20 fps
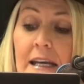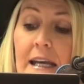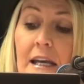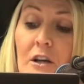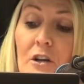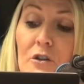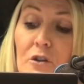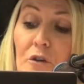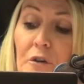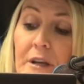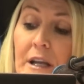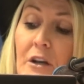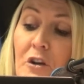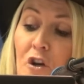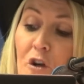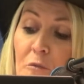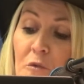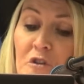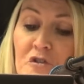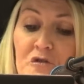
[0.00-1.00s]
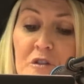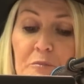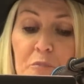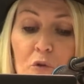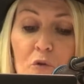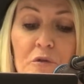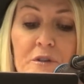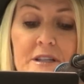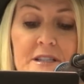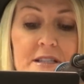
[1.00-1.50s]
including numerous
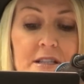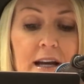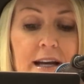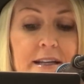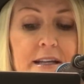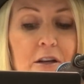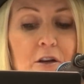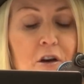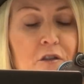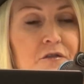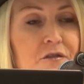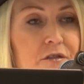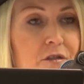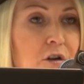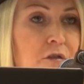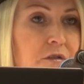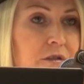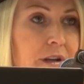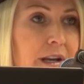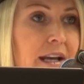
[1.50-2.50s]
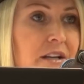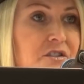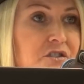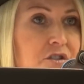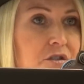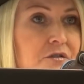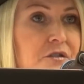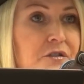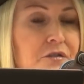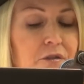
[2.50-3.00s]
reported sightings over, over the next
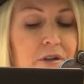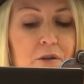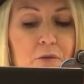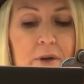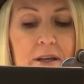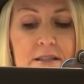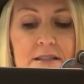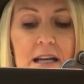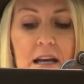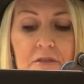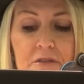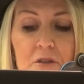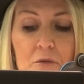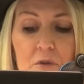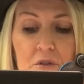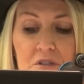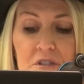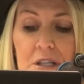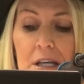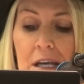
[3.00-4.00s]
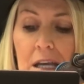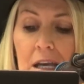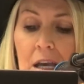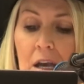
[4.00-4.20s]
two to three weeks afterwards.